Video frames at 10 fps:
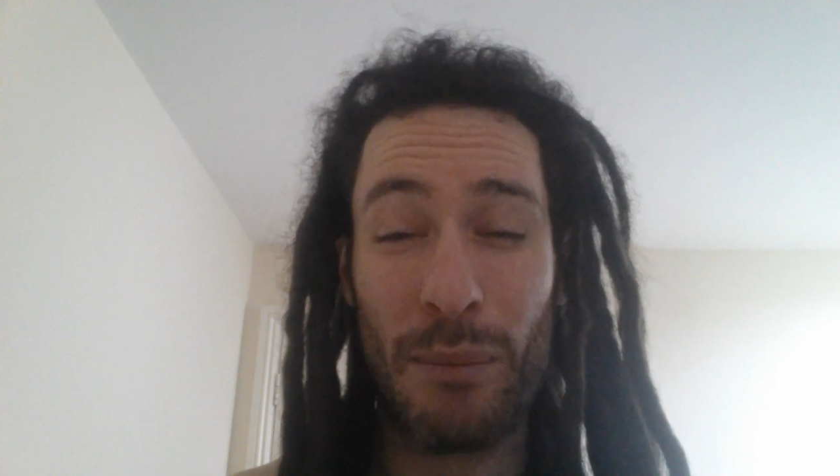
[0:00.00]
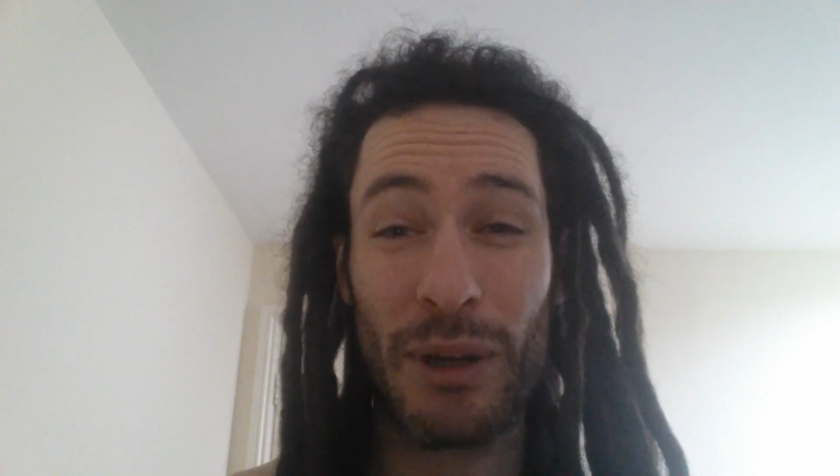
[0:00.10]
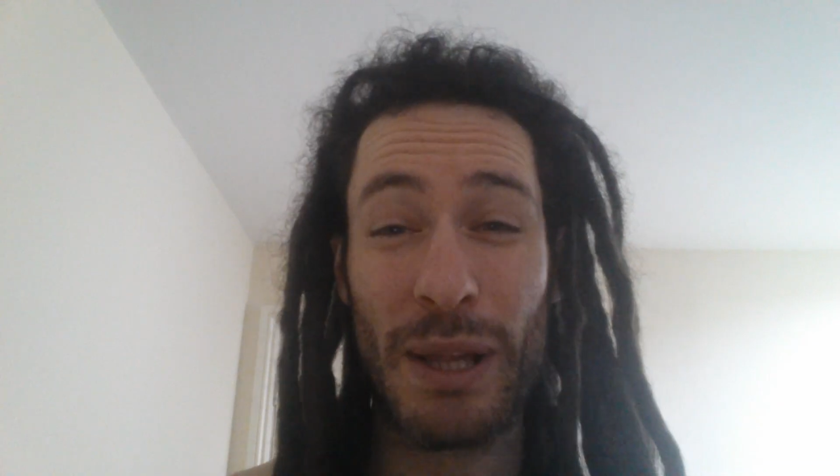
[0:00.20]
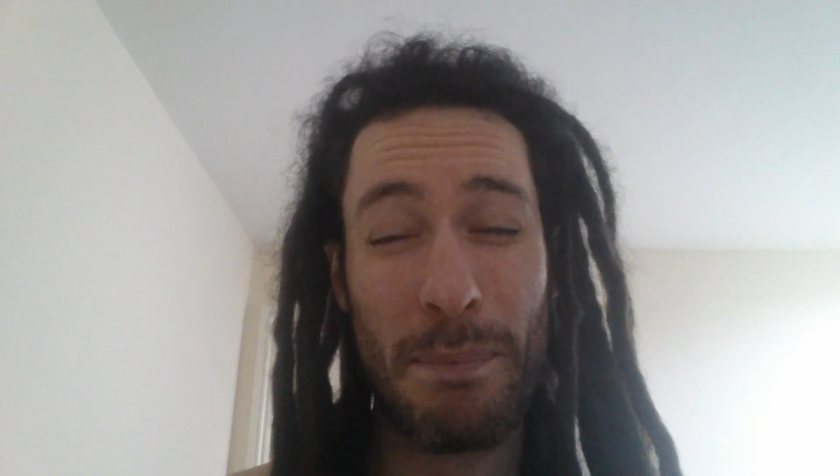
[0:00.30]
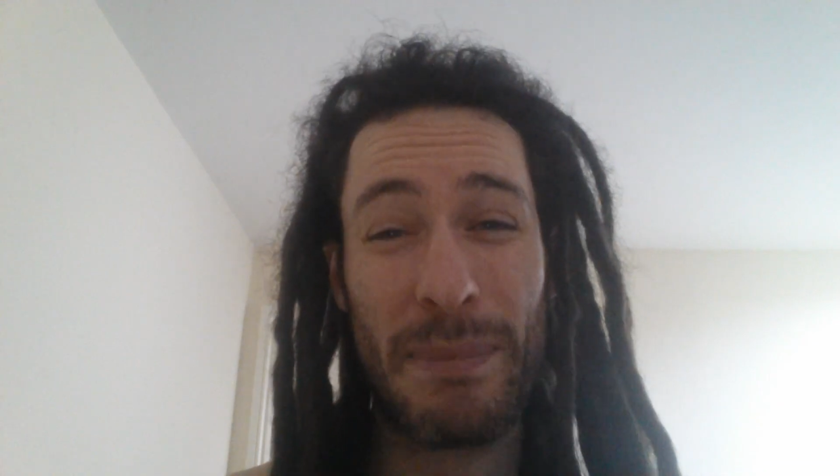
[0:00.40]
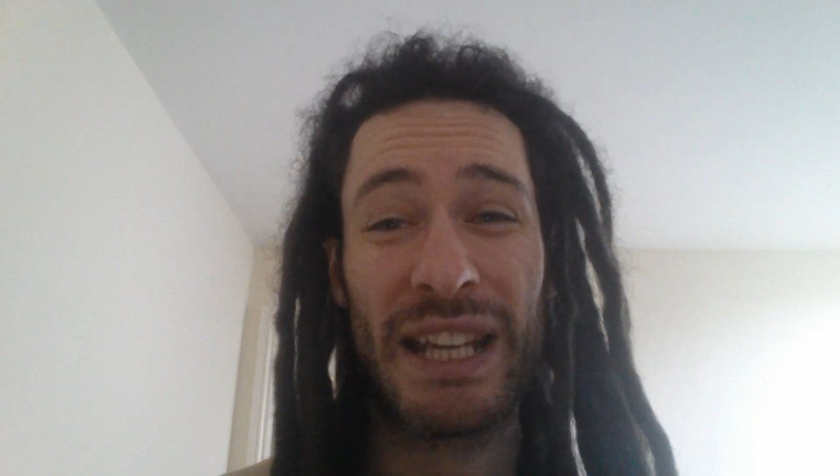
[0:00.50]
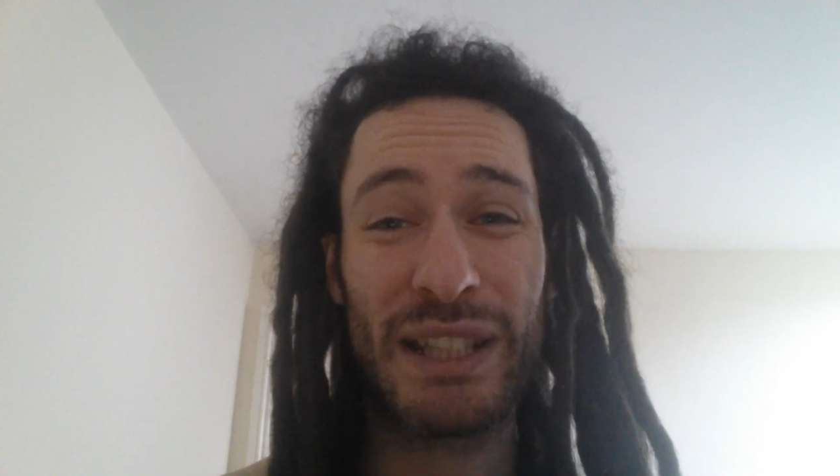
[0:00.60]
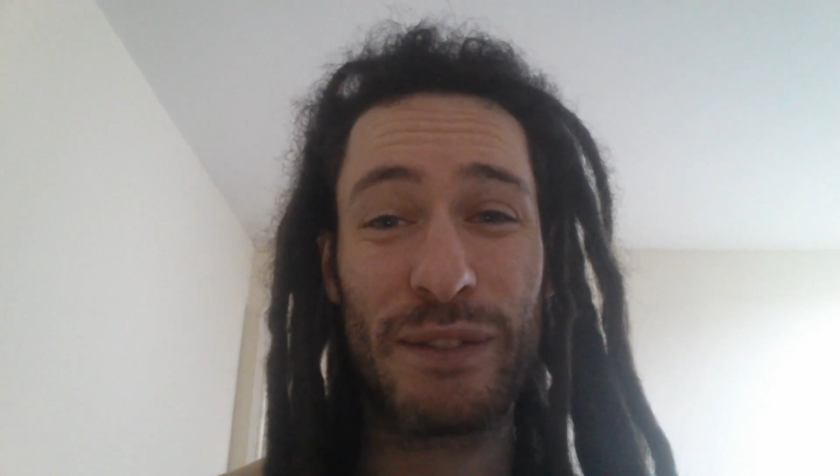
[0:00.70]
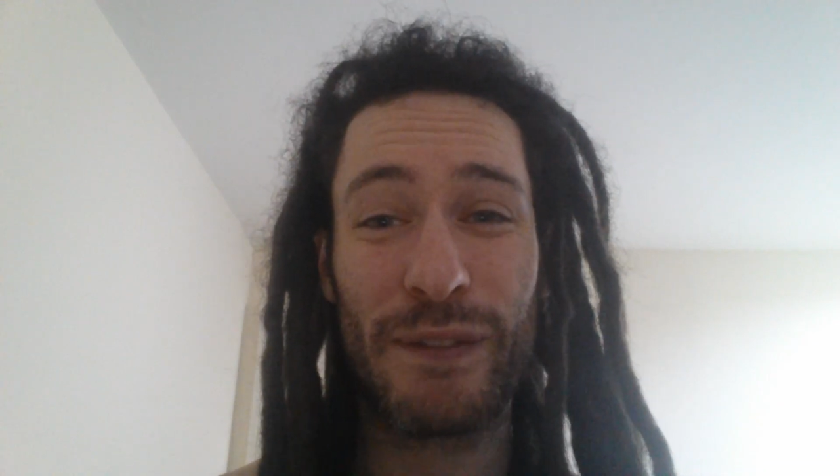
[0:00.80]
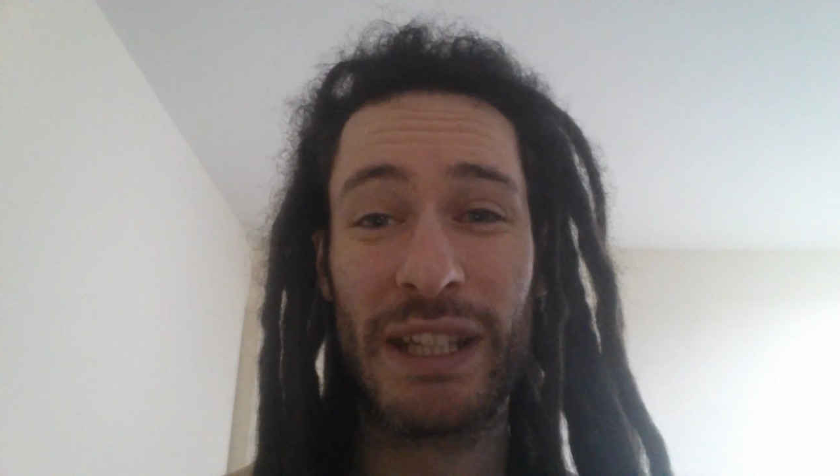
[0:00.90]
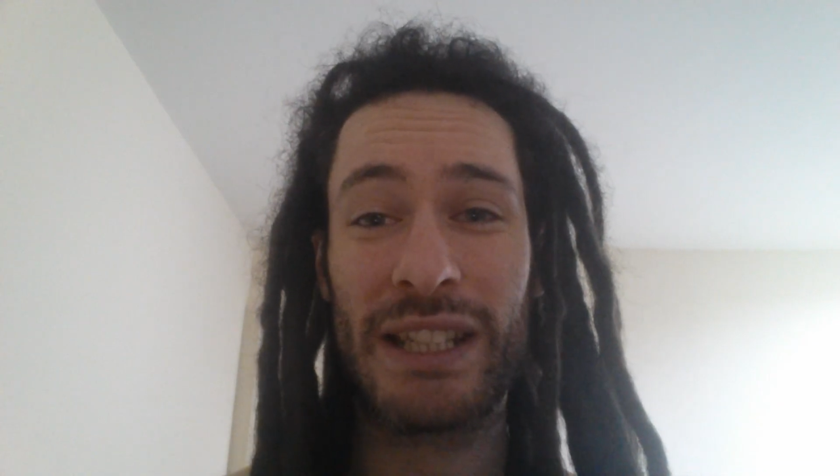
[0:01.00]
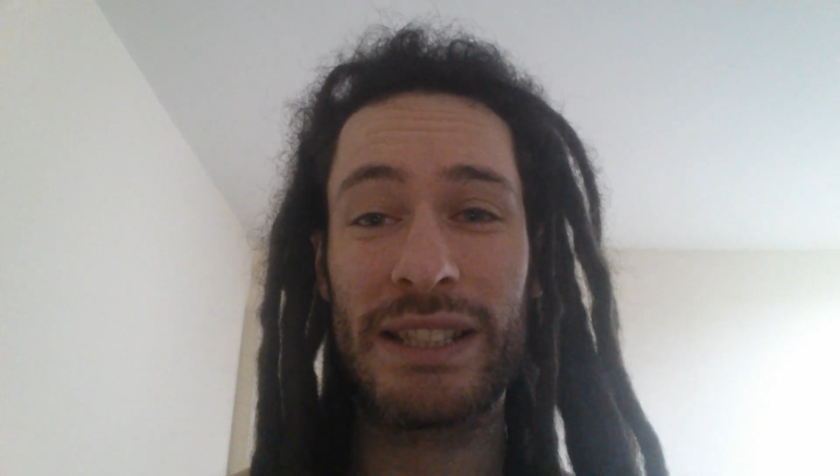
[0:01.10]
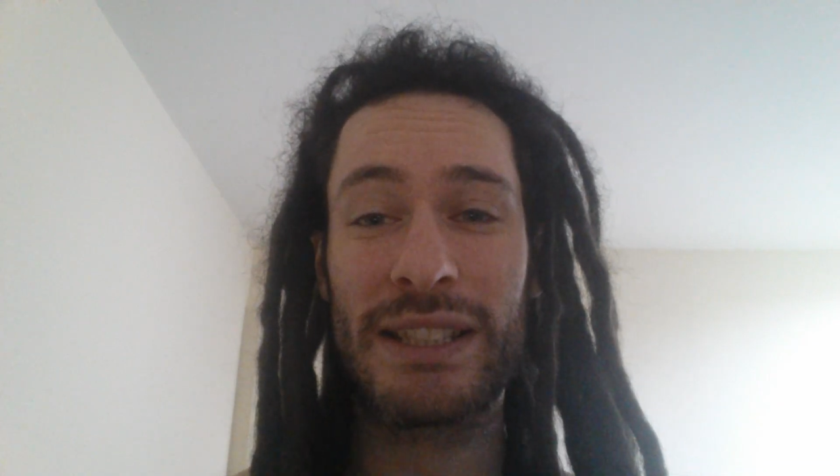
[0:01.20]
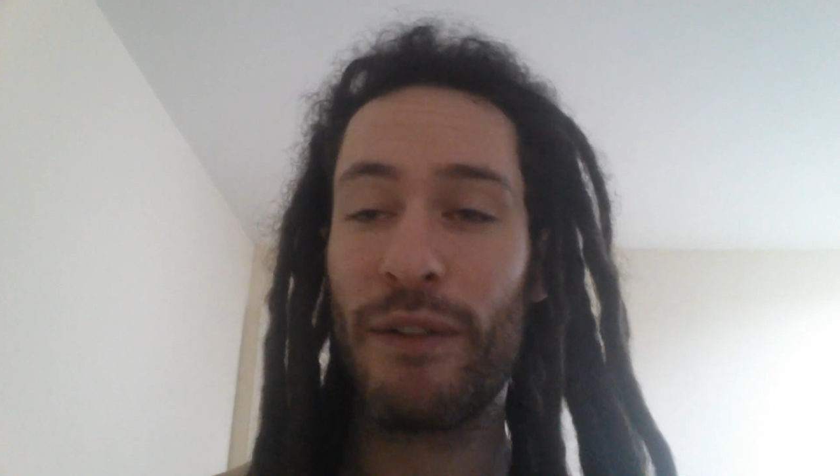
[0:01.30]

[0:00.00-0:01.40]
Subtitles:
and one of the biggest fears.